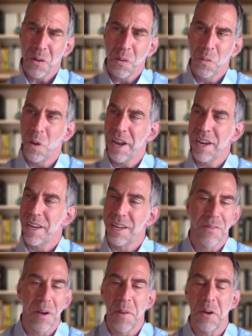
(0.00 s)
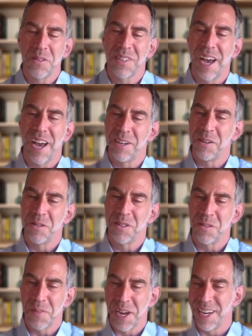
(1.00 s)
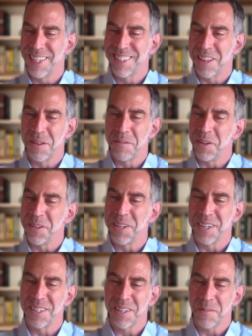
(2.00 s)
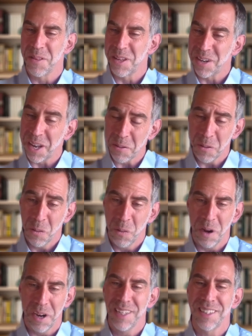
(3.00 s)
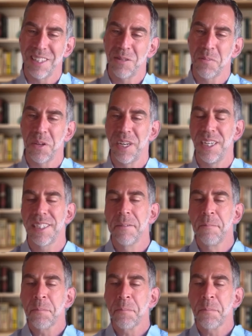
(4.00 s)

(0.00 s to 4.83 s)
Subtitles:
what if I'm outside doing some maintenance on the building or something? They're like, what is this place?